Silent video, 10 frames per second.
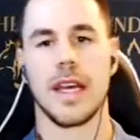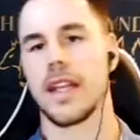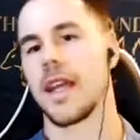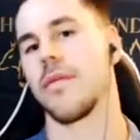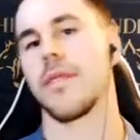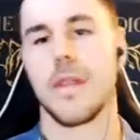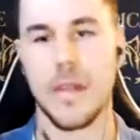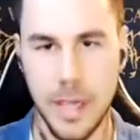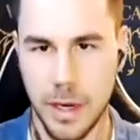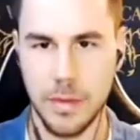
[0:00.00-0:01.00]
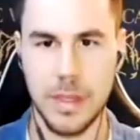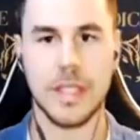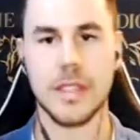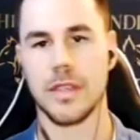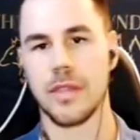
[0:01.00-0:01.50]
they would,
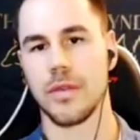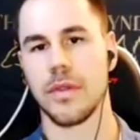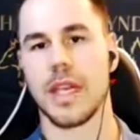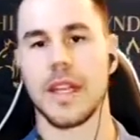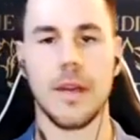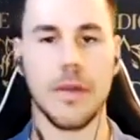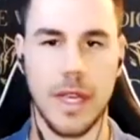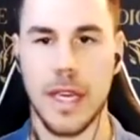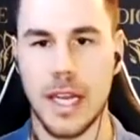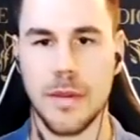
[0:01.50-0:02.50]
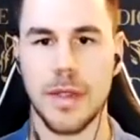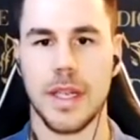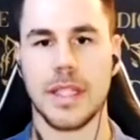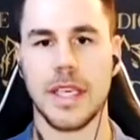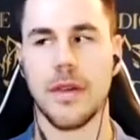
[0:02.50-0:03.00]
listen to, or that they would connect with.
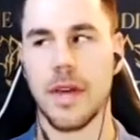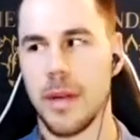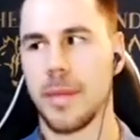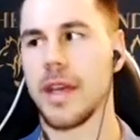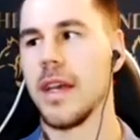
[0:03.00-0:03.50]
And it's like, okay, but